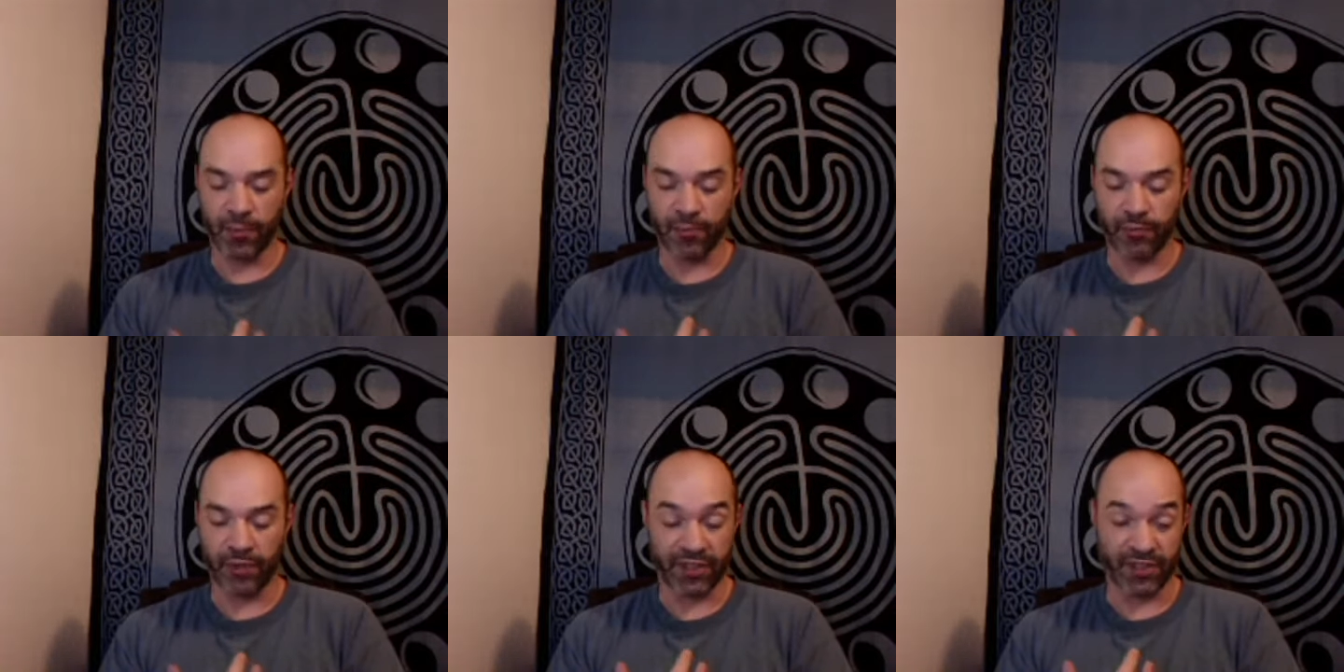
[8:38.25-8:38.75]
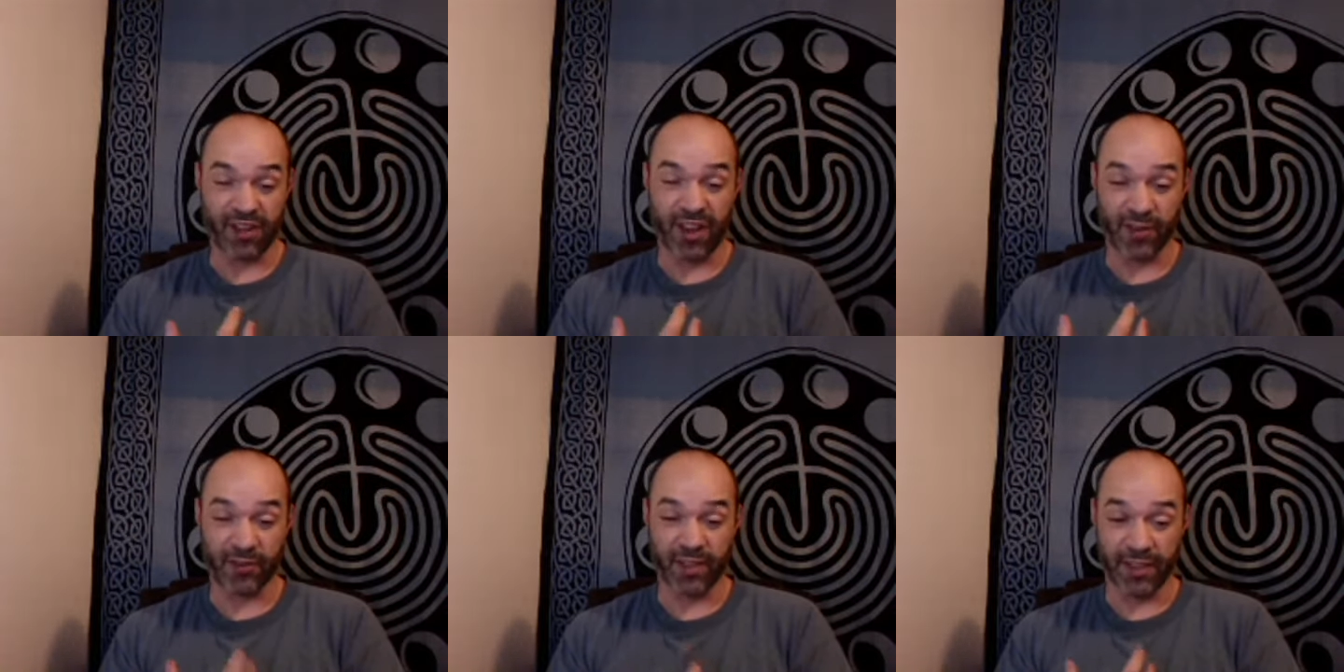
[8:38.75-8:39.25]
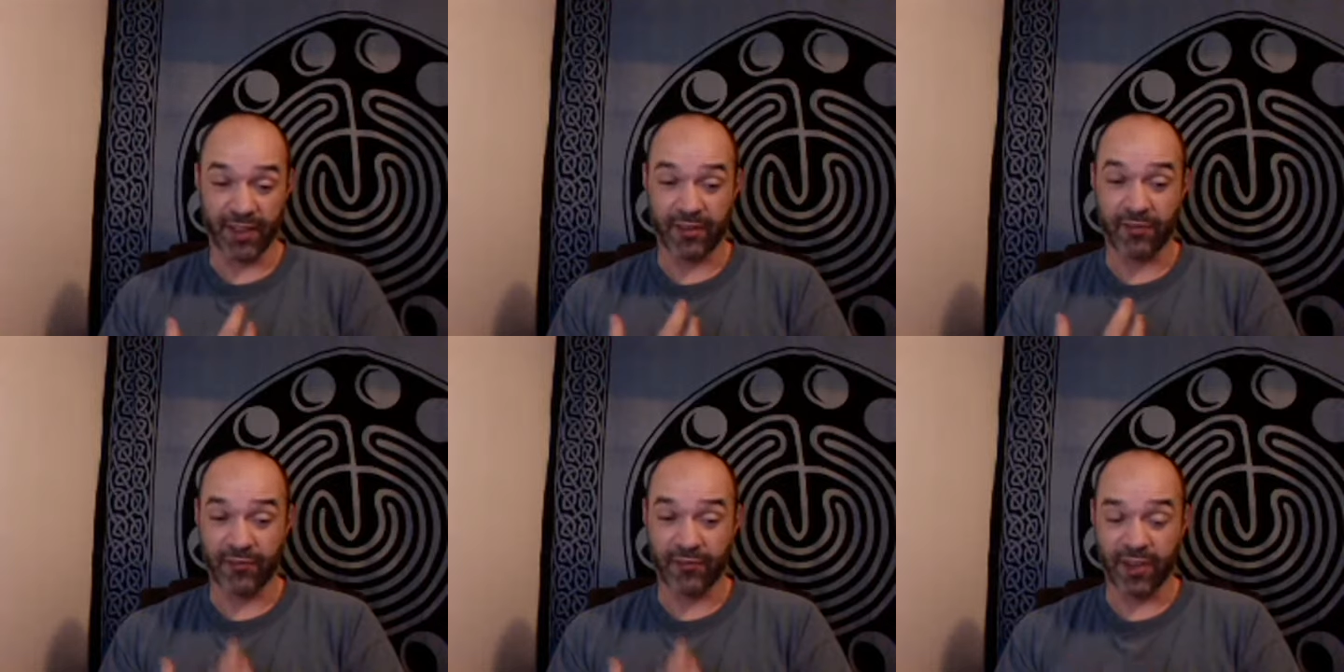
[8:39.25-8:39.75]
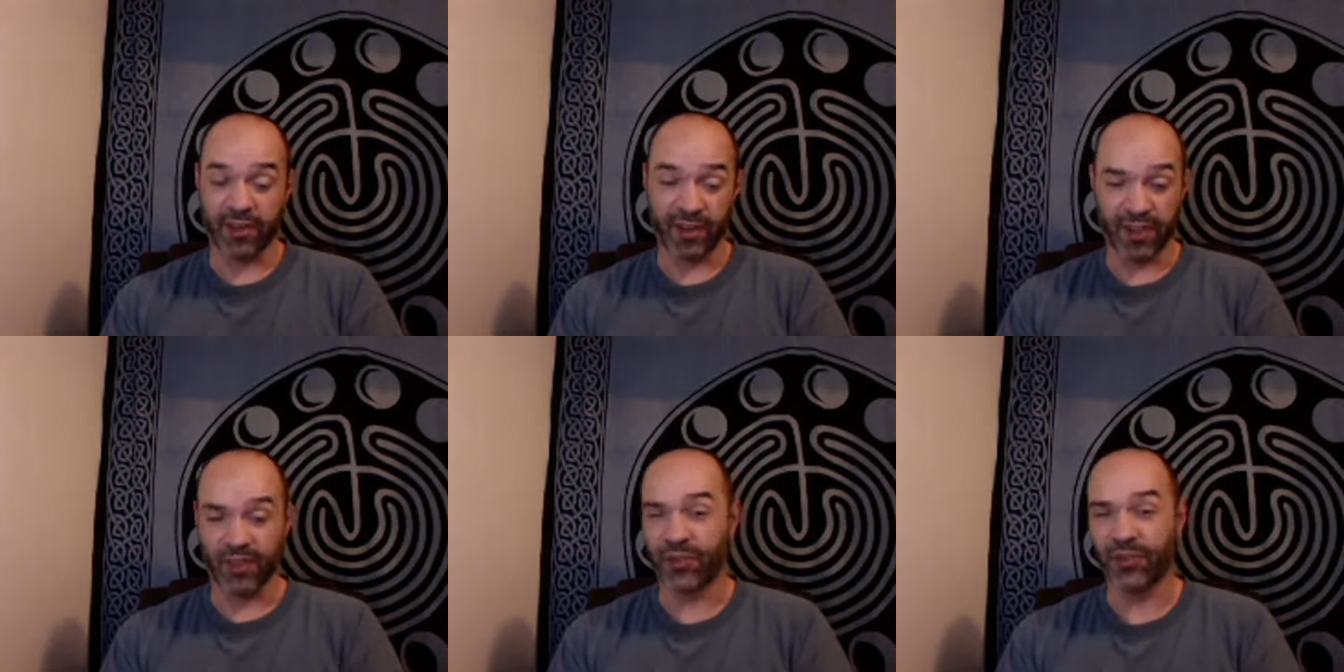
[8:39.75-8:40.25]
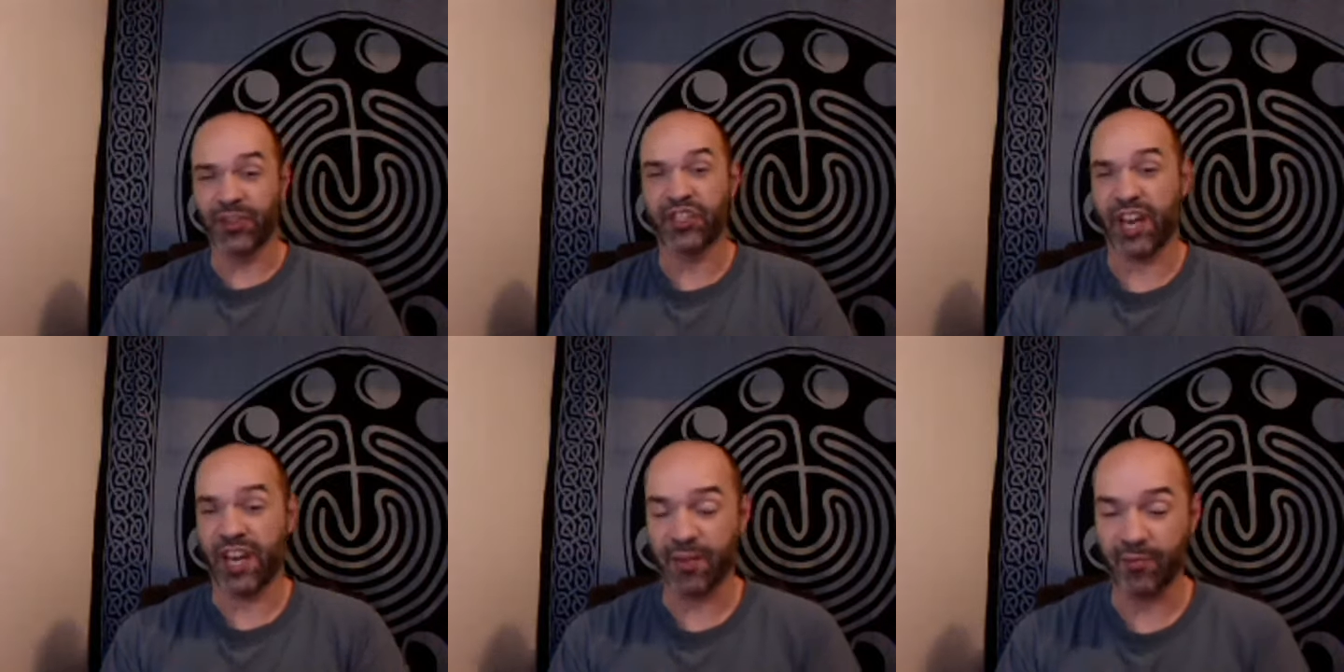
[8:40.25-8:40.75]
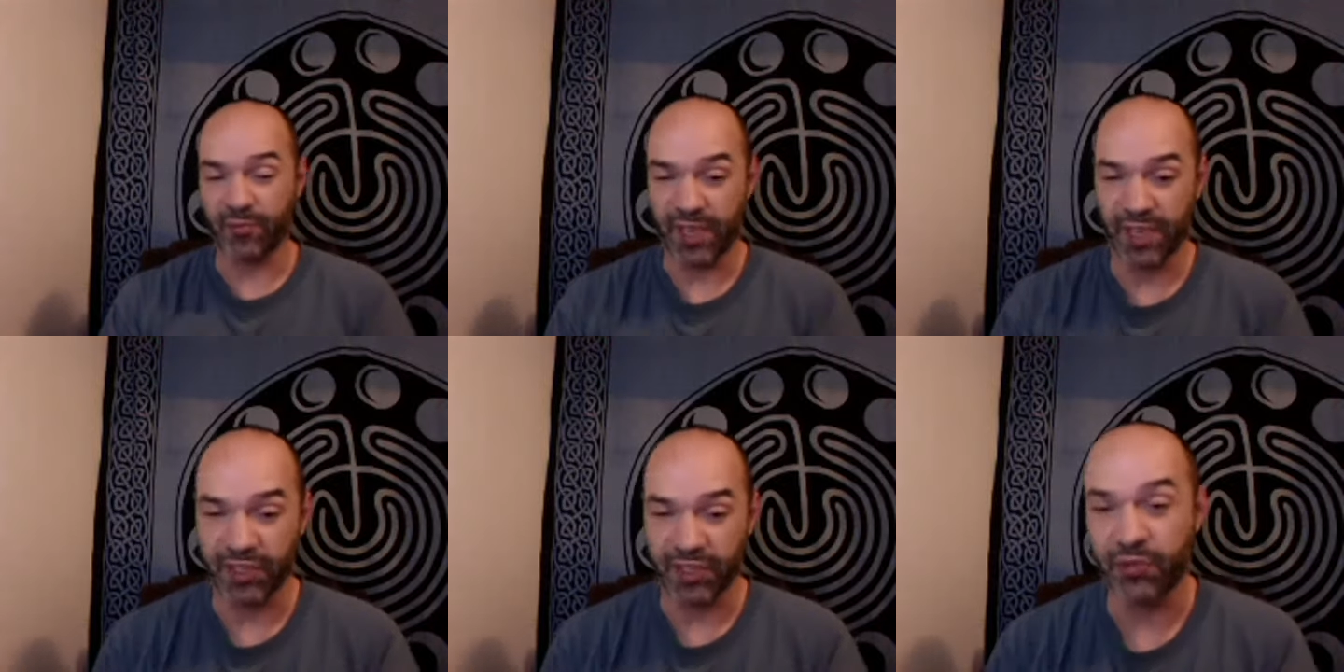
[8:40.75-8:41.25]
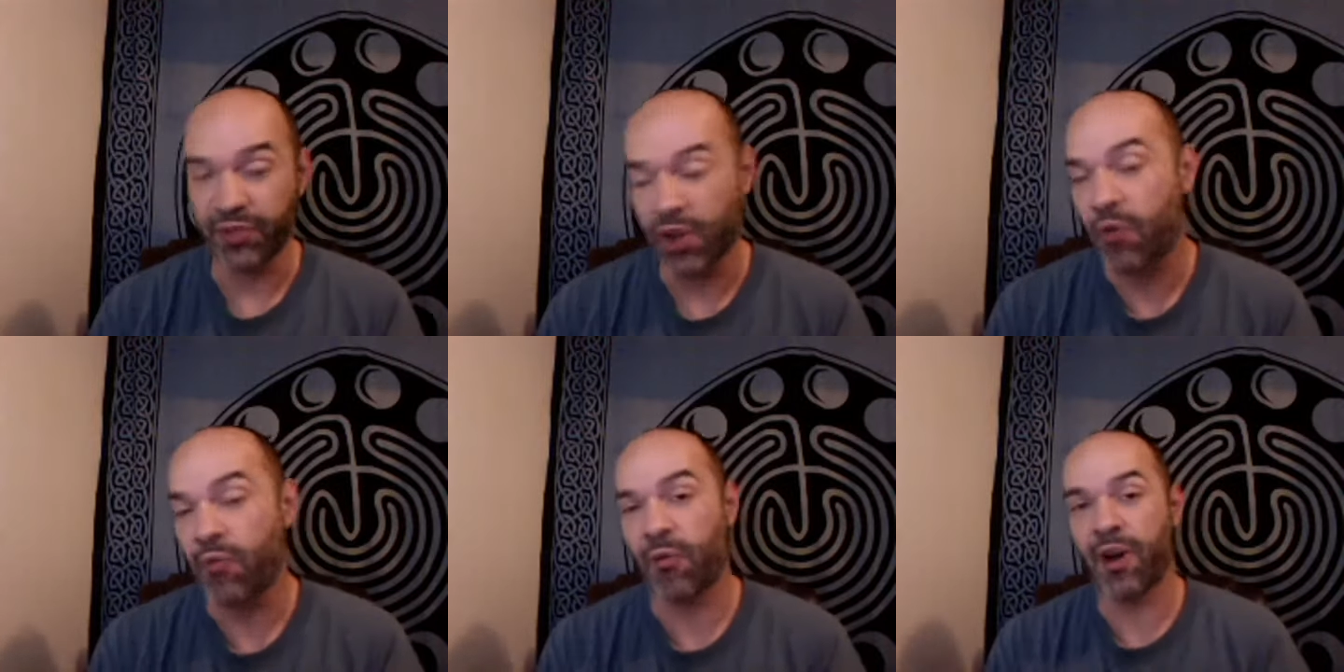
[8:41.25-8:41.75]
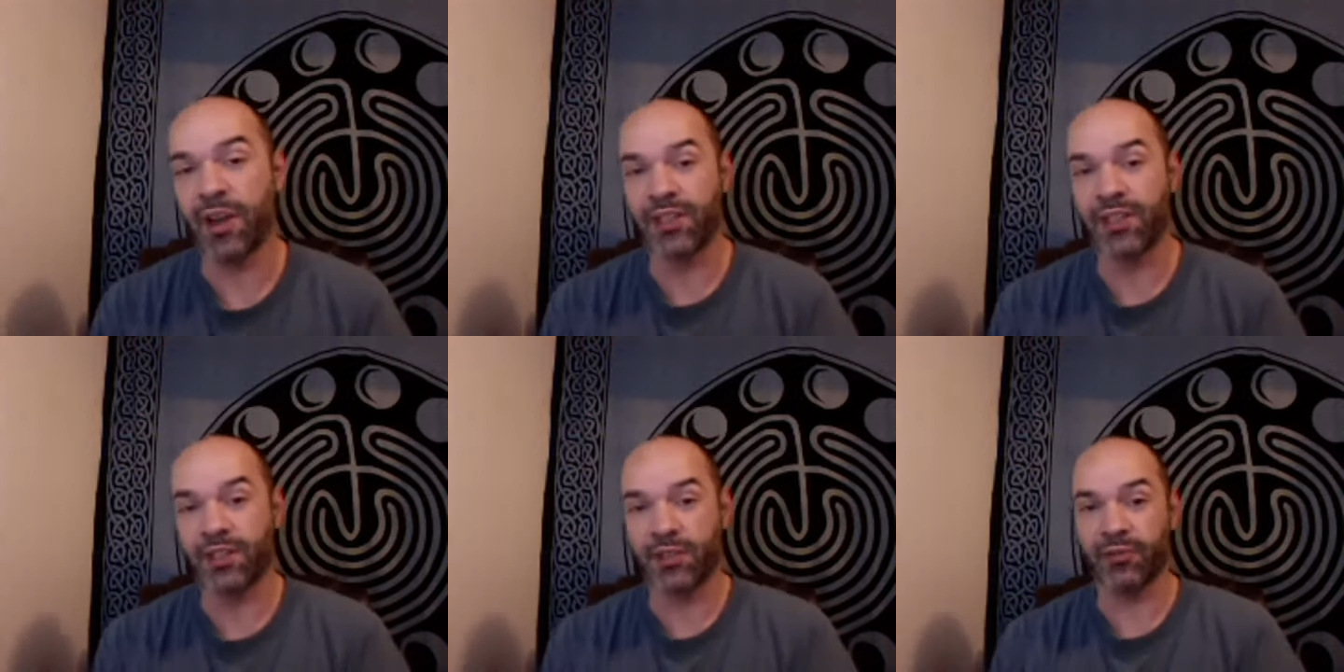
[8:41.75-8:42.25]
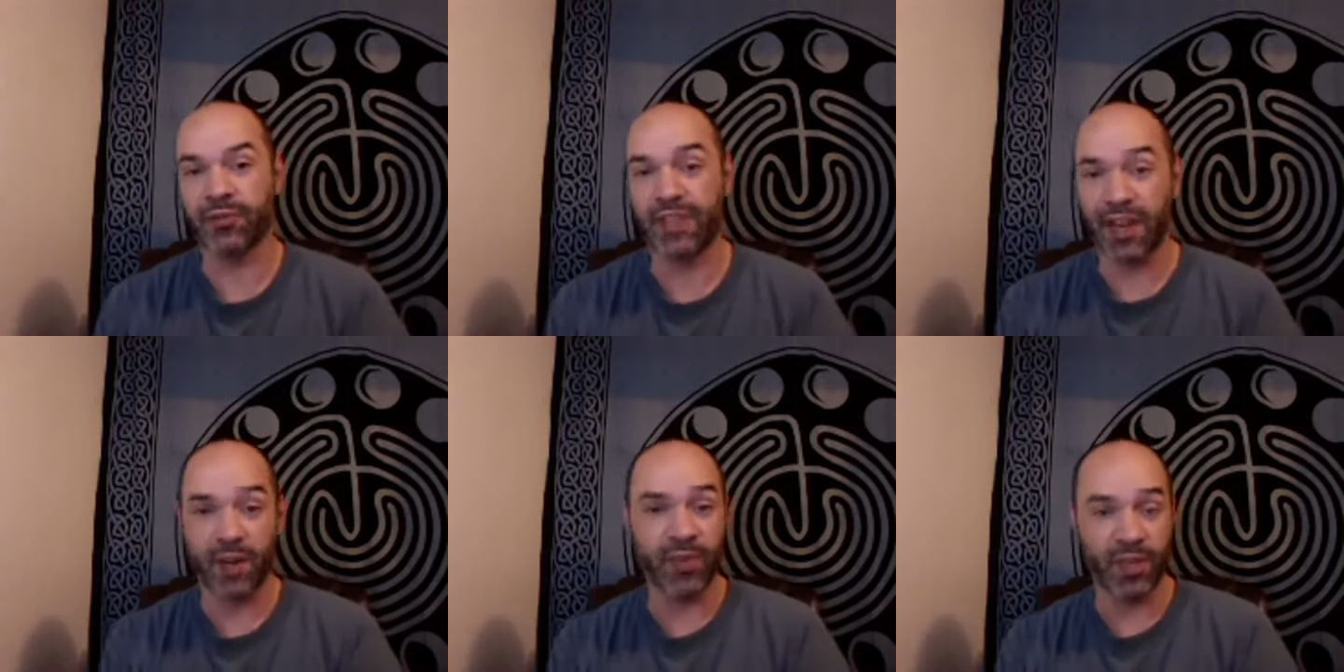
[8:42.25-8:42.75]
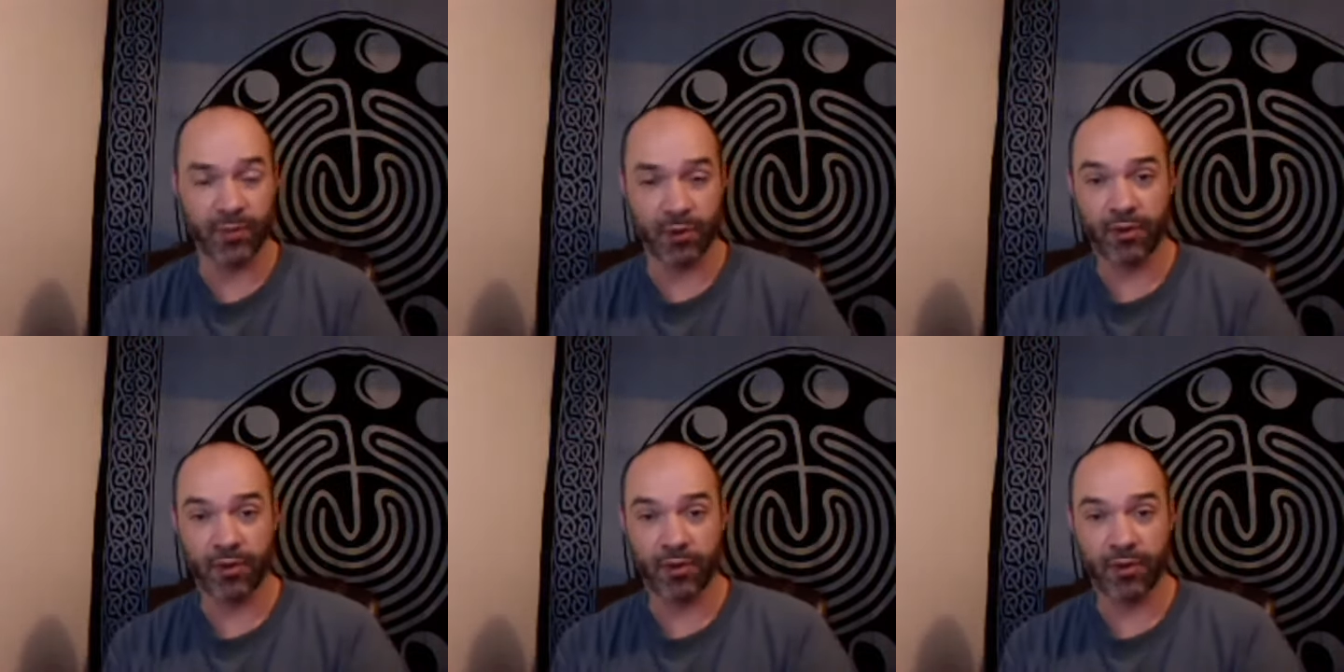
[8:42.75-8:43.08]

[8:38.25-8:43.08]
There's a lot of fear, guilt, shame, because you don't want to scare people.